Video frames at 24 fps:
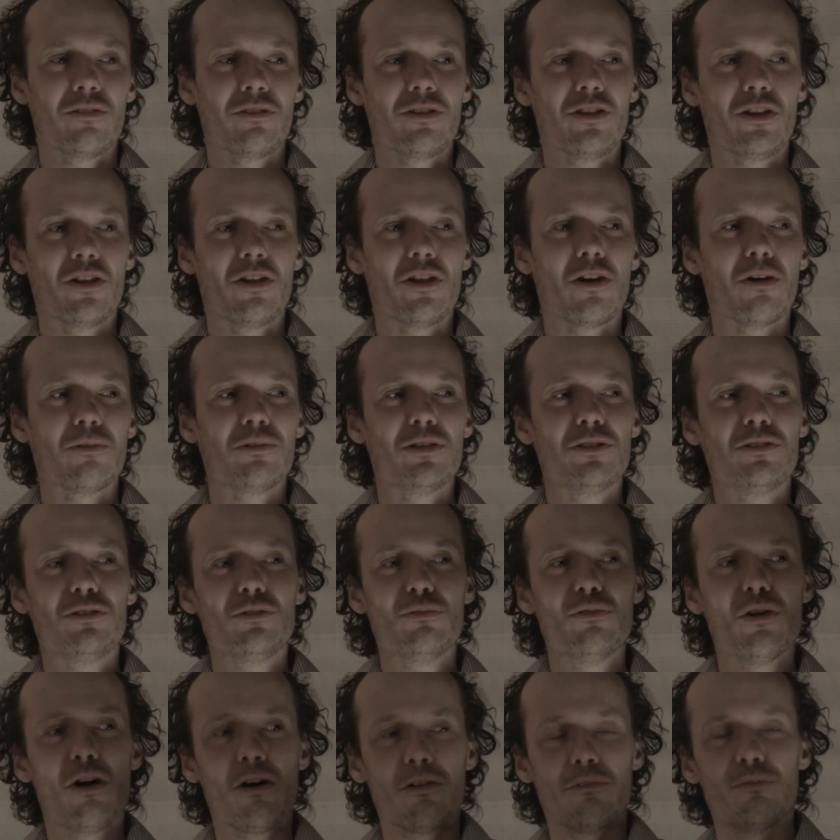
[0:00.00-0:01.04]
You do
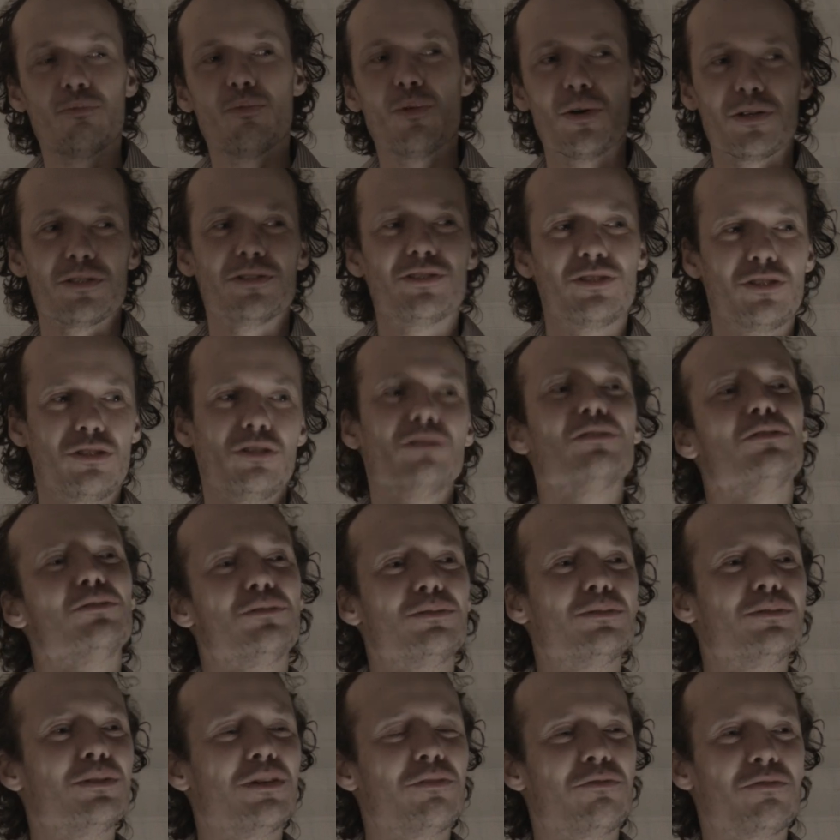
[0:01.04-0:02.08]
not want
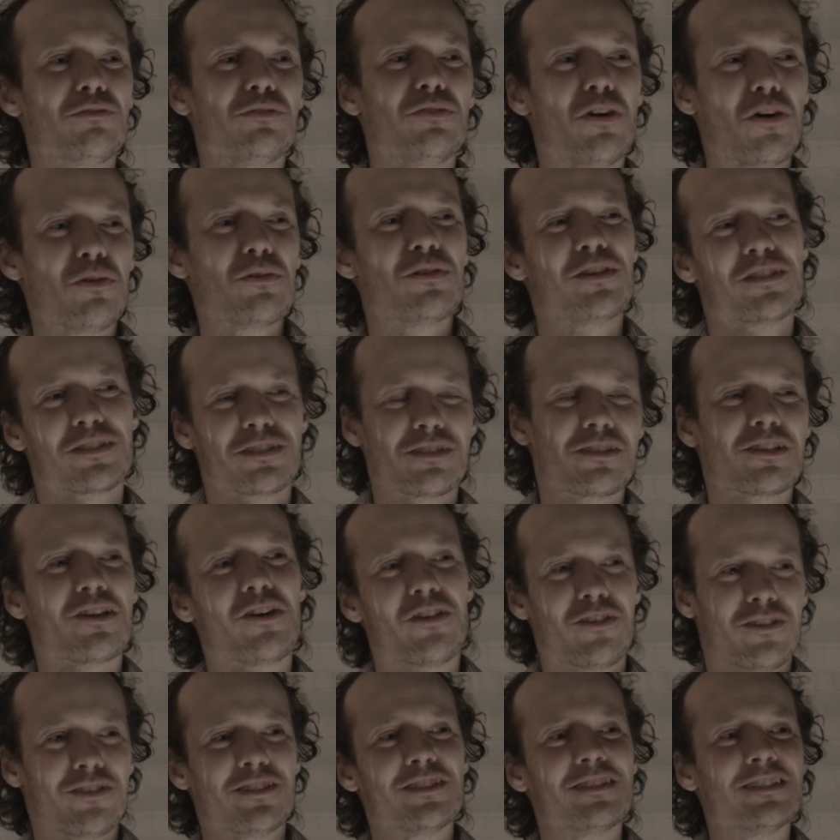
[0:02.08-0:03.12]
to focus
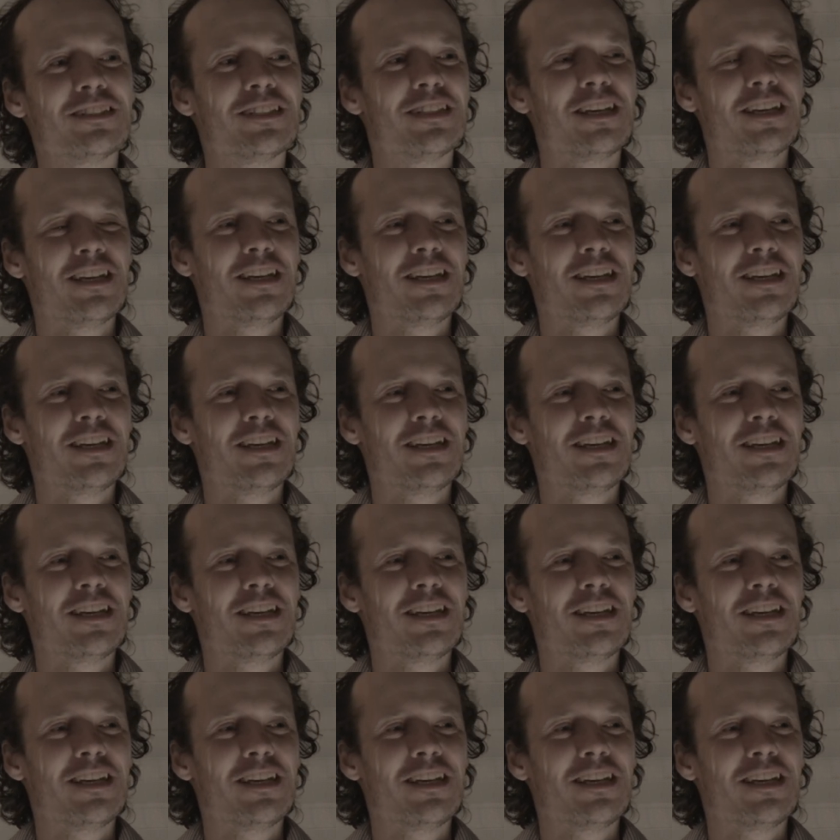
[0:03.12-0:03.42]
on